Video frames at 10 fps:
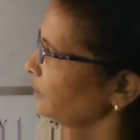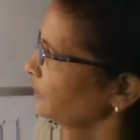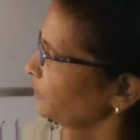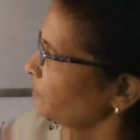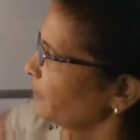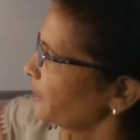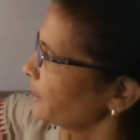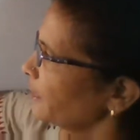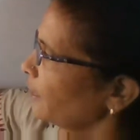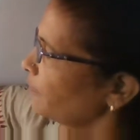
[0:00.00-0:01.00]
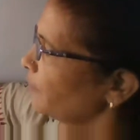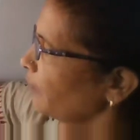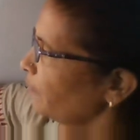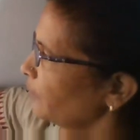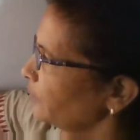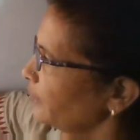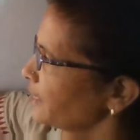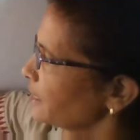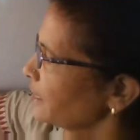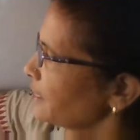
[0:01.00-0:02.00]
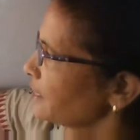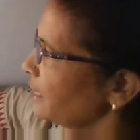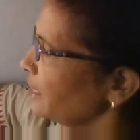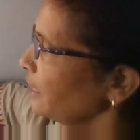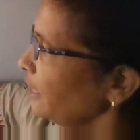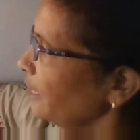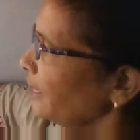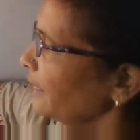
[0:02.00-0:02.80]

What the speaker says: So pressure above the distance T in air